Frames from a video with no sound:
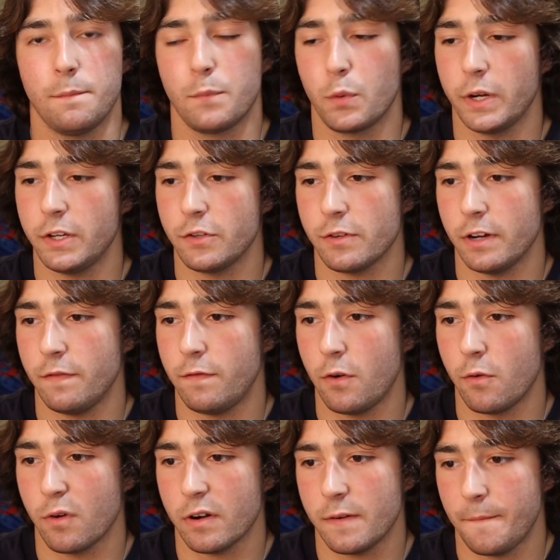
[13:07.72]
Pretty
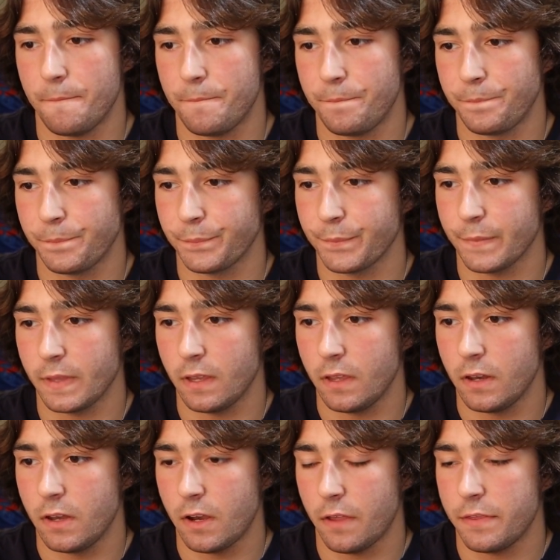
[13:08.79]
straightforward,
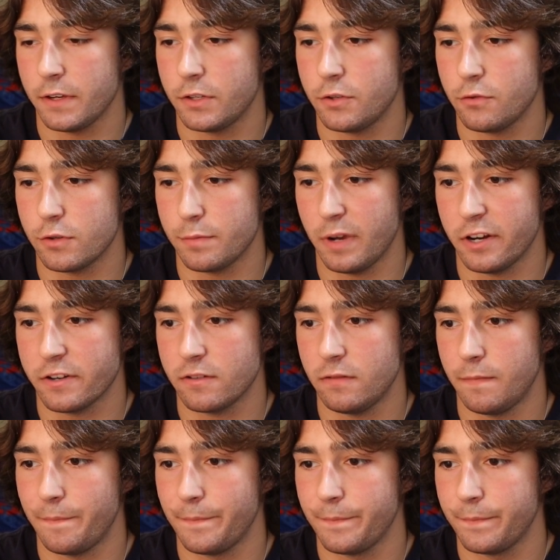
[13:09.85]
nothing too
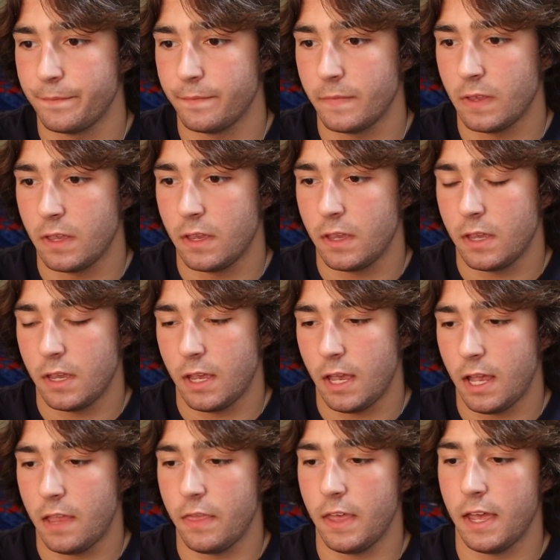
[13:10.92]
special.
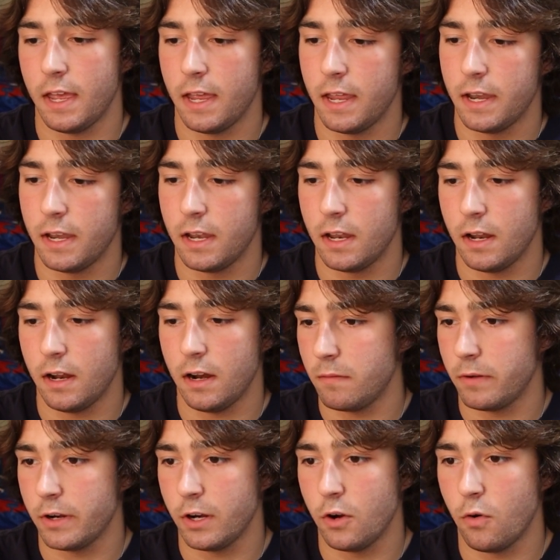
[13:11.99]
And then
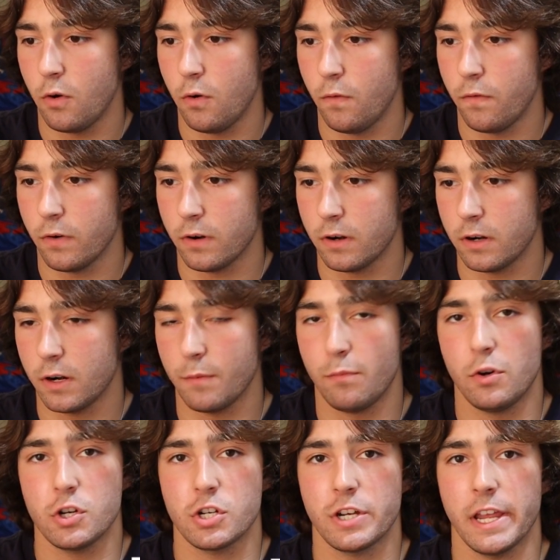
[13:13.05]
I'm gonna go over
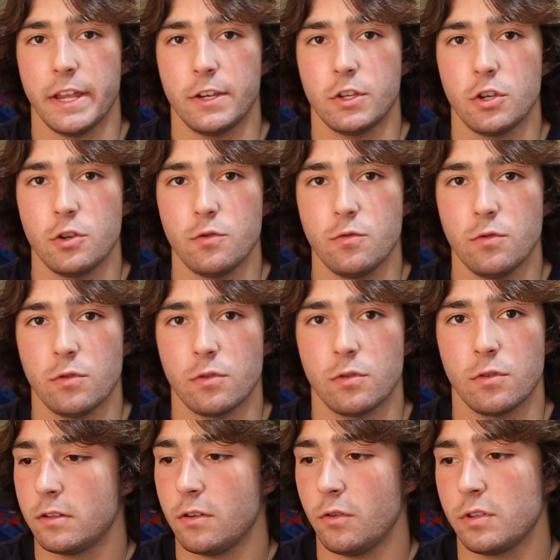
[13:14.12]
push day 2.
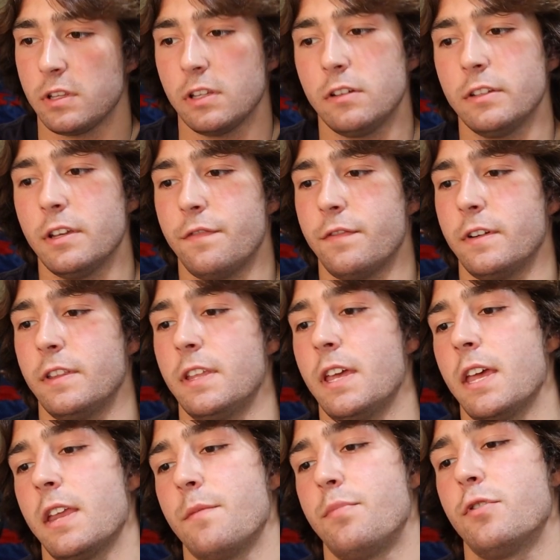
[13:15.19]
So it's a little different
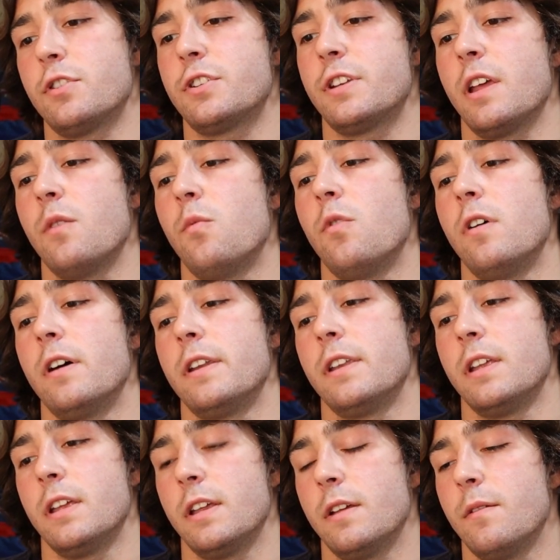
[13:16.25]
than push day
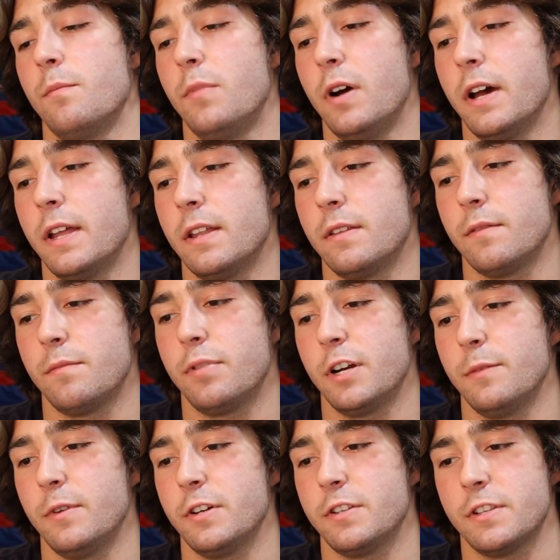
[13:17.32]
1, but
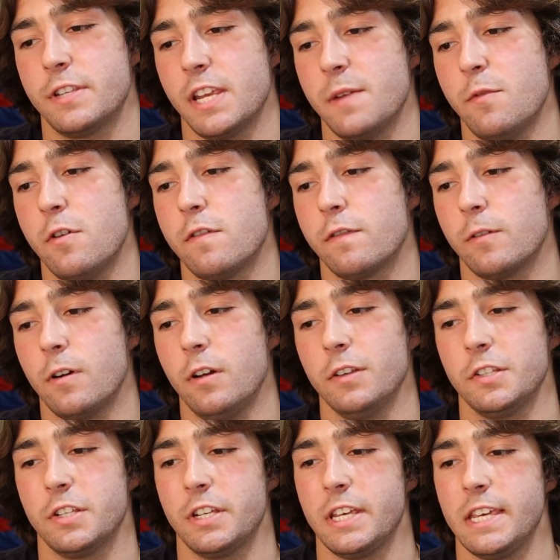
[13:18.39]
pretty much the same overall
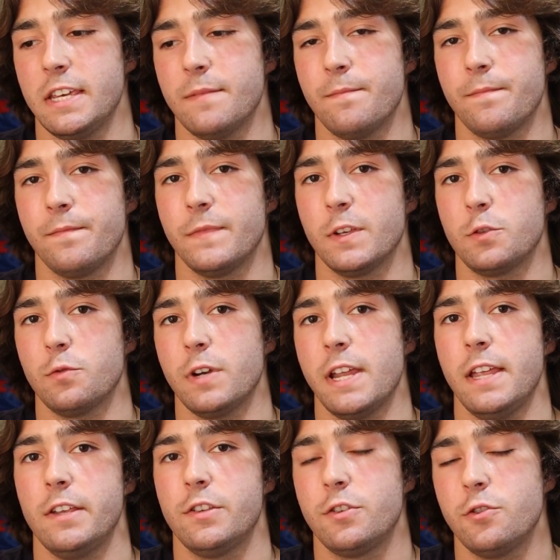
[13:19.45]
scheme. This one
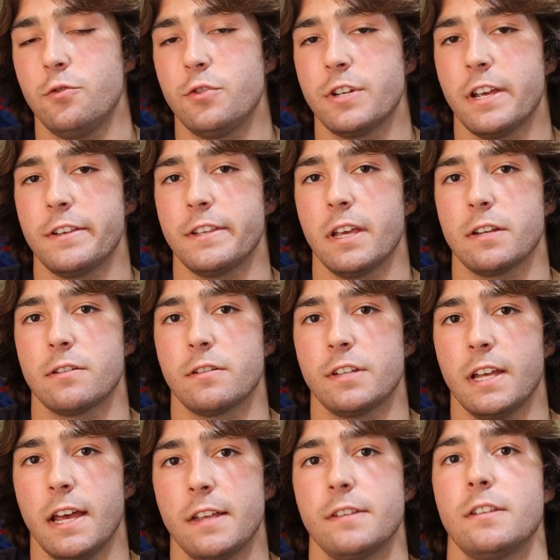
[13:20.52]
has 2 chest
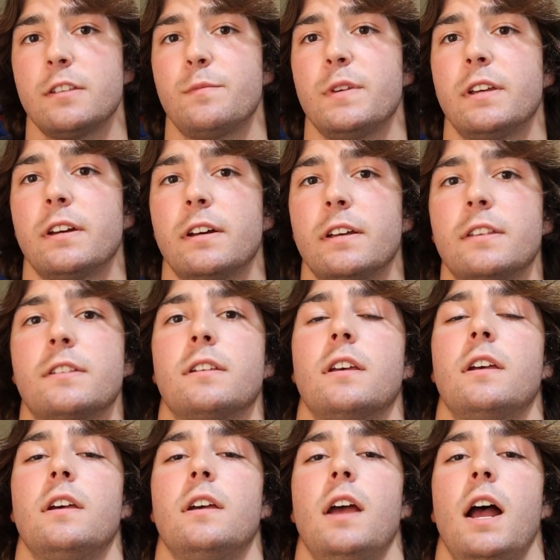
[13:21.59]
exercises because
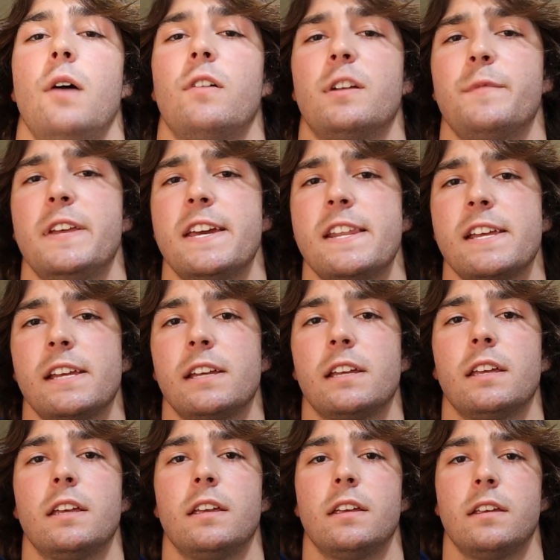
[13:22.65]
I wanna be
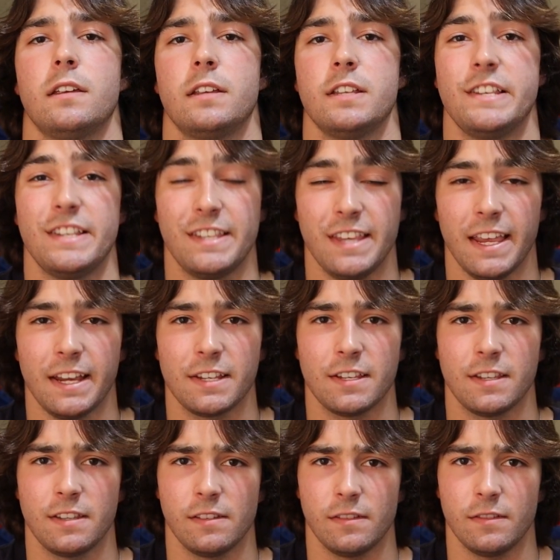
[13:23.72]
hitting
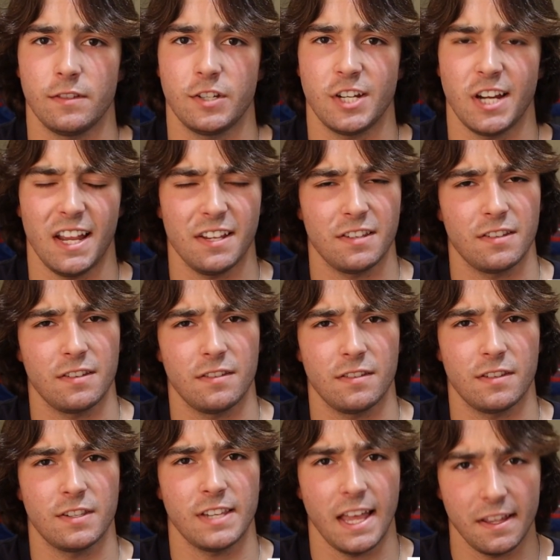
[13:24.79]
6
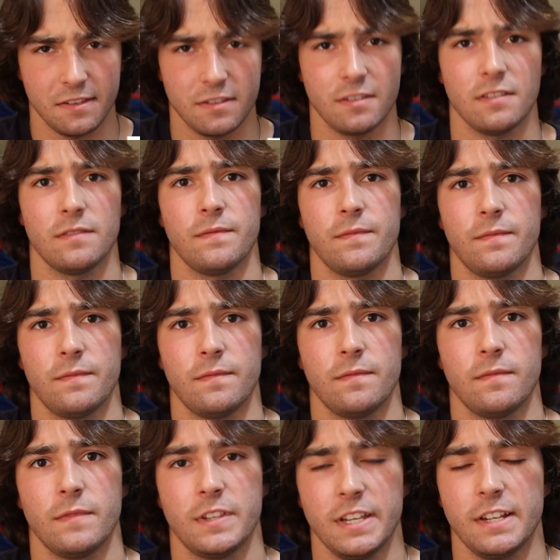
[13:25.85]
sets
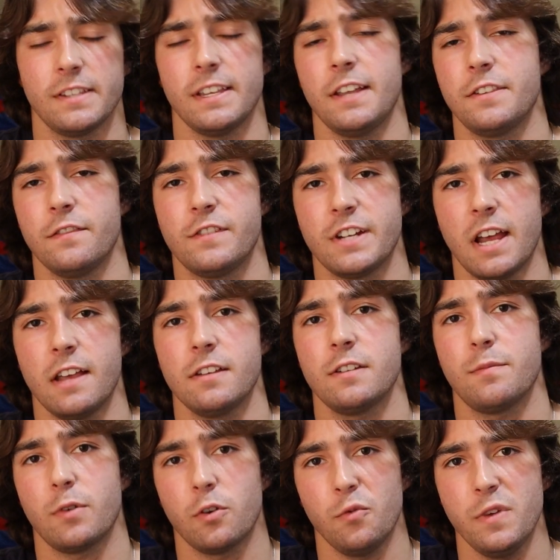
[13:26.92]
of chest
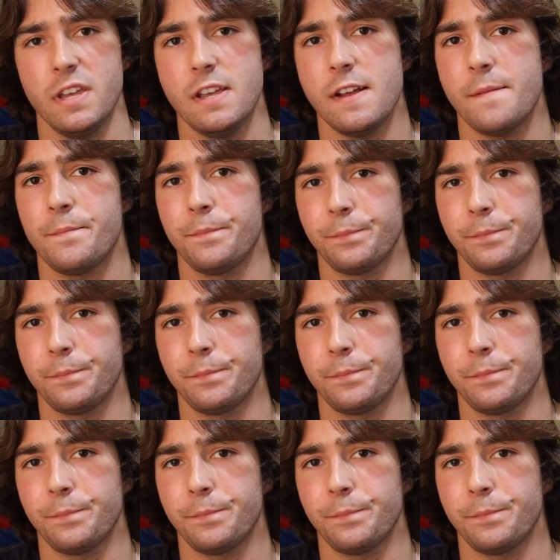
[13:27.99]
per week.